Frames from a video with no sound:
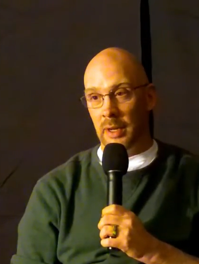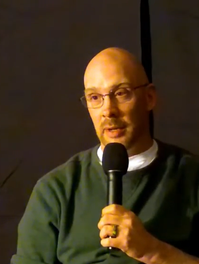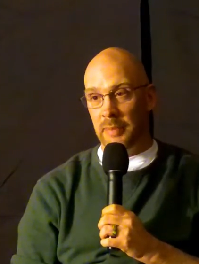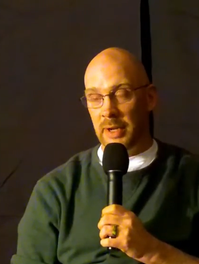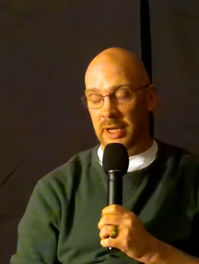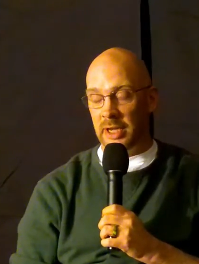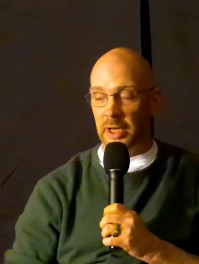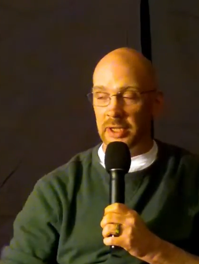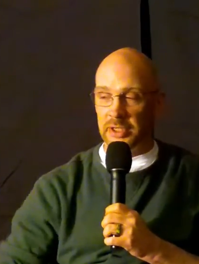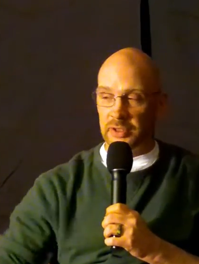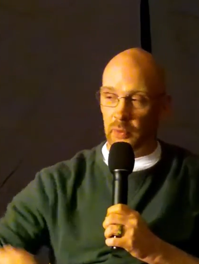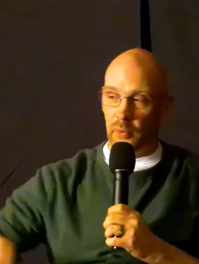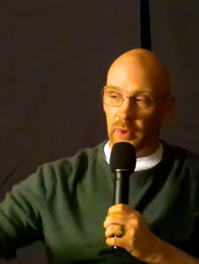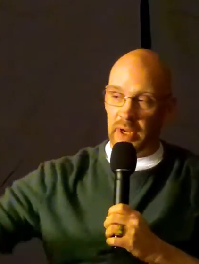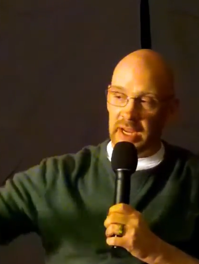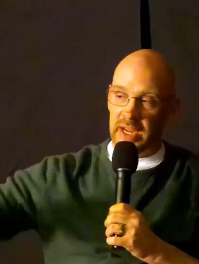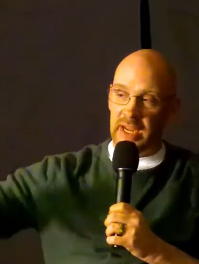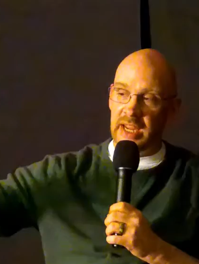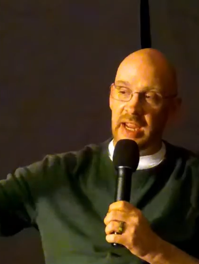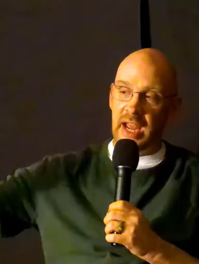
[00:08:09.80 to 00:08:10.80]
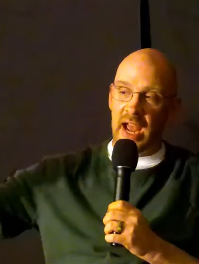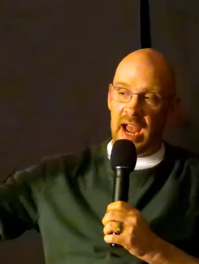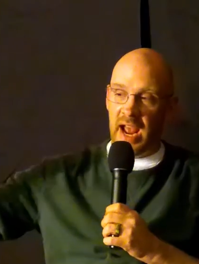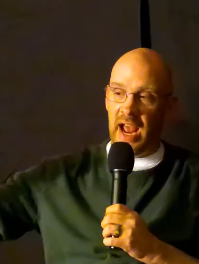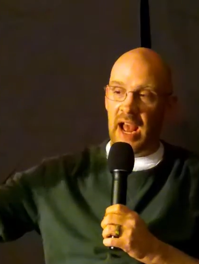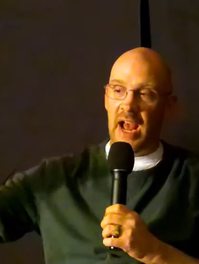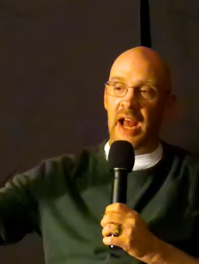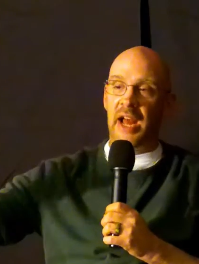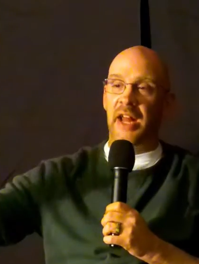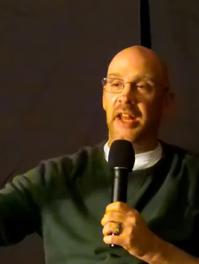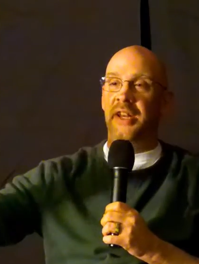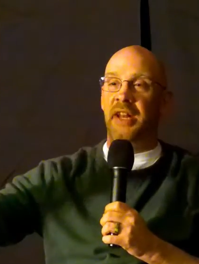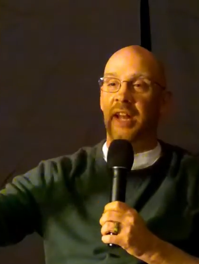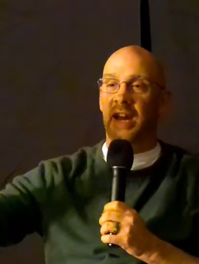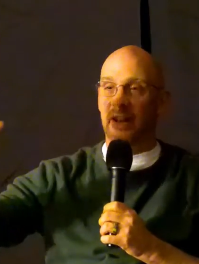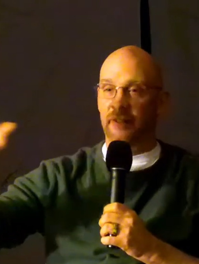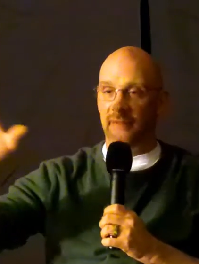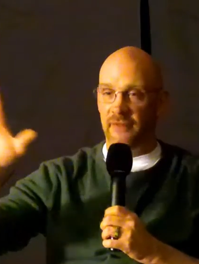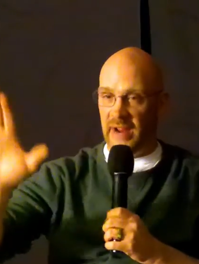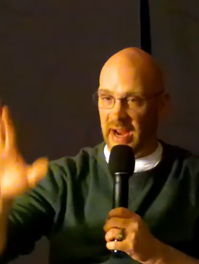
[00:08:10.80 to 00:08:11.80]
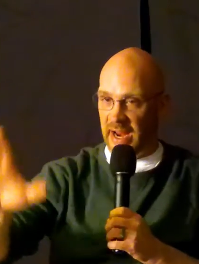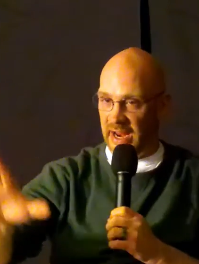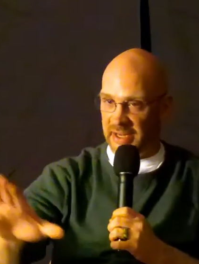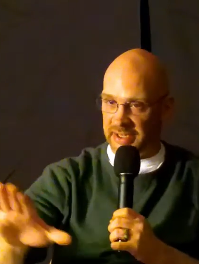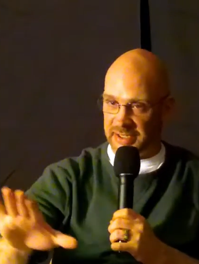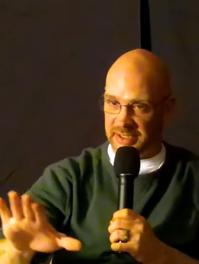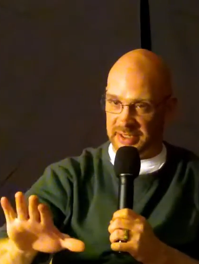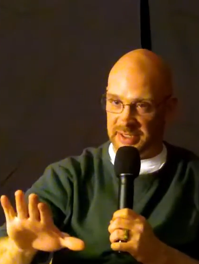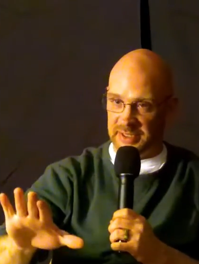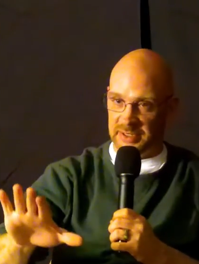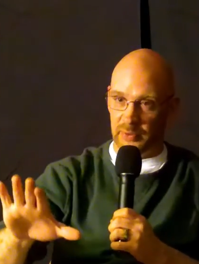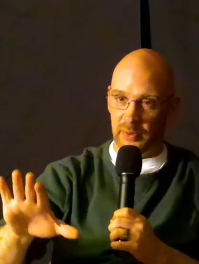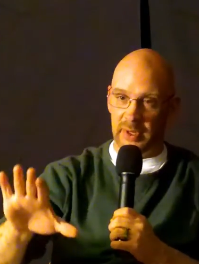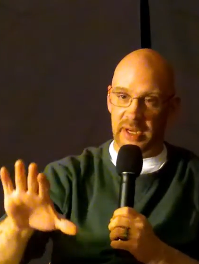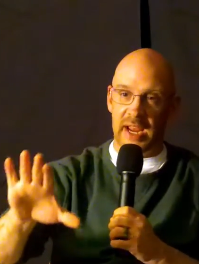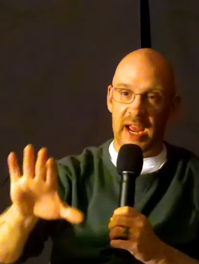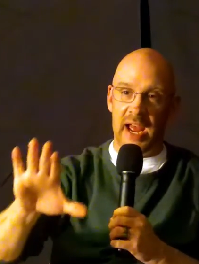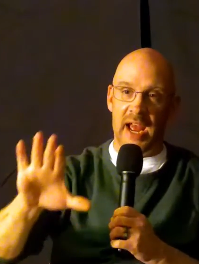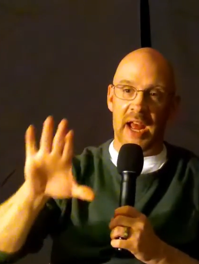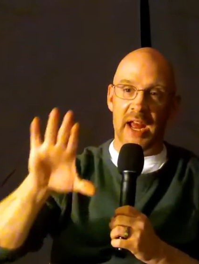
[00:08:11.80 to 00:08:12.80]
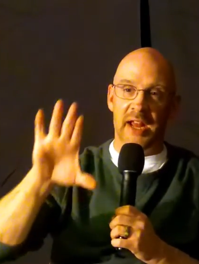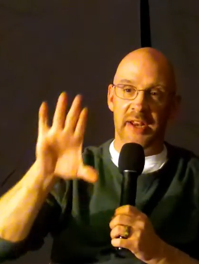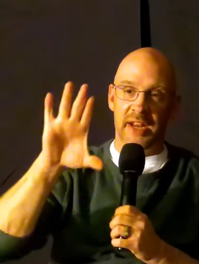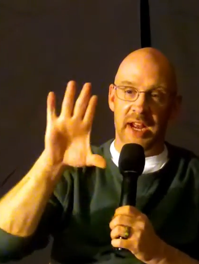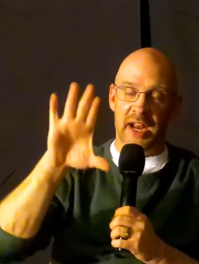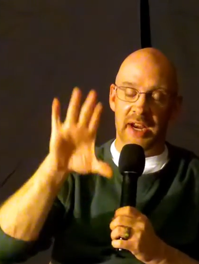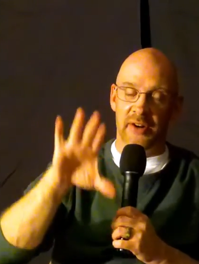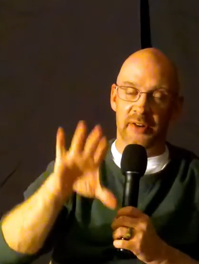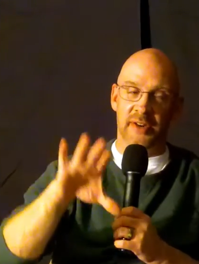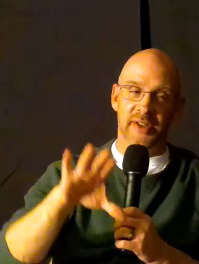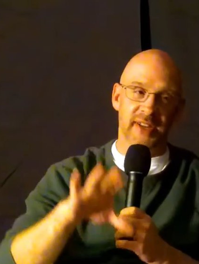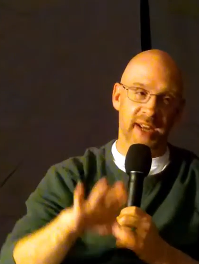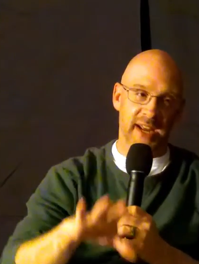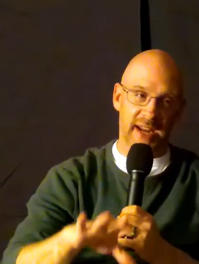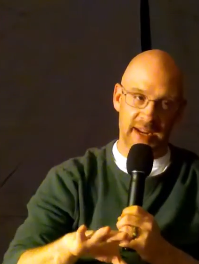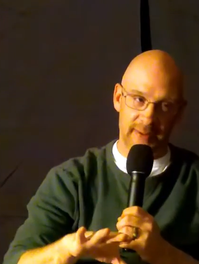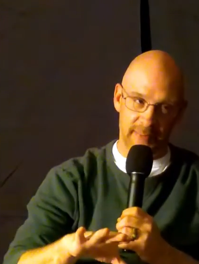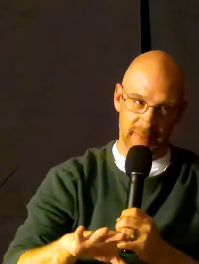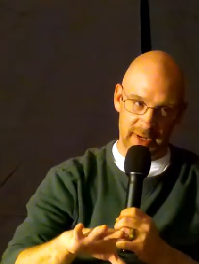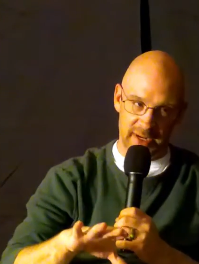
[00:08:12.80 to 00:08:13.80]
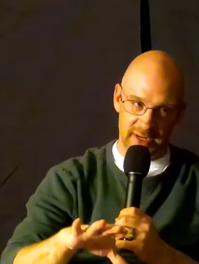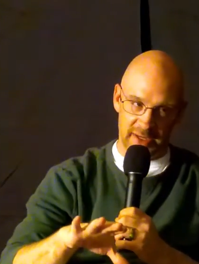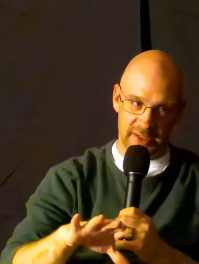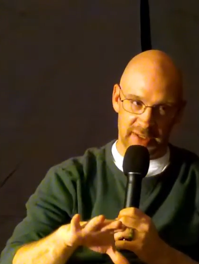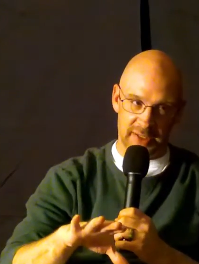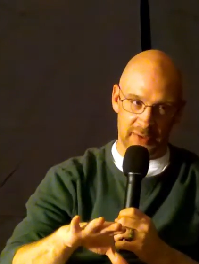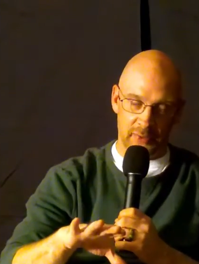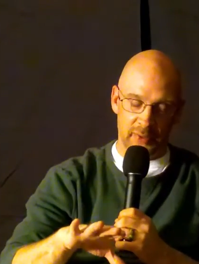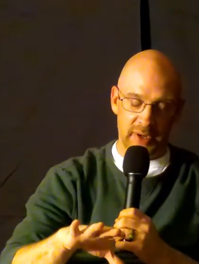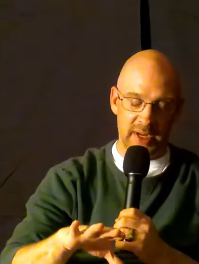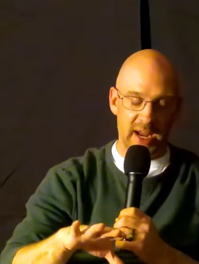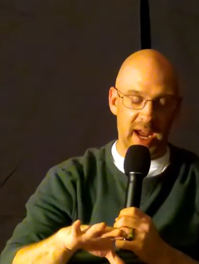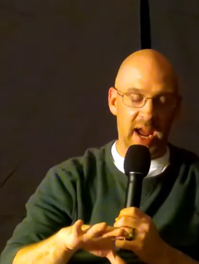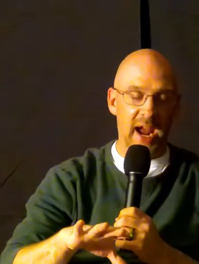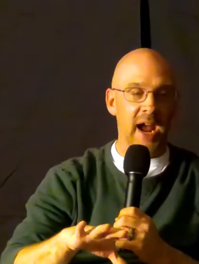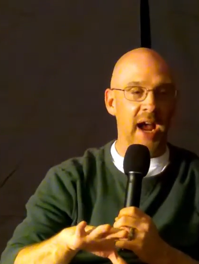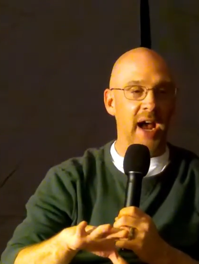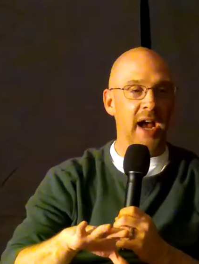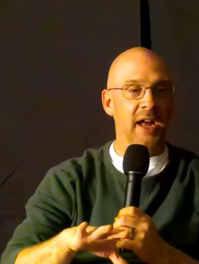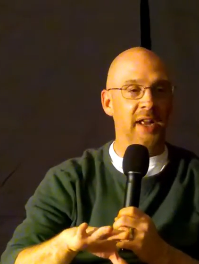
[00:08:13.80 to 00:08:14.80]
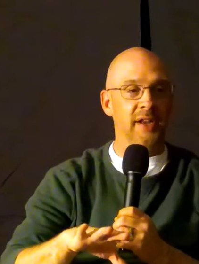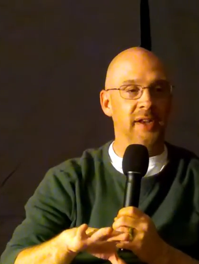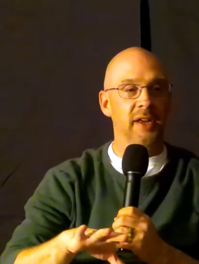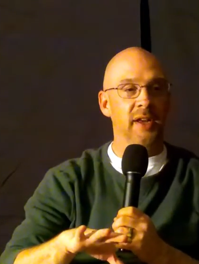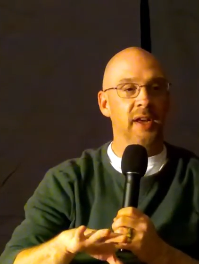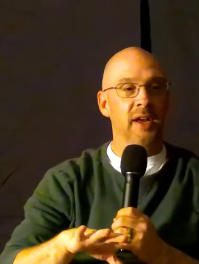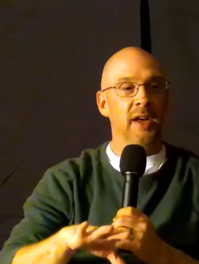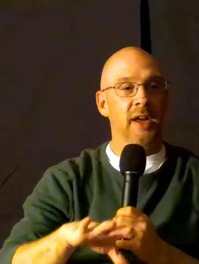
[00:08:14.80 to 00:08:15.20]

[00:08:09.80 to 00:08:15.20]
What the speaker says: Because we had advances, we had entertainment, we had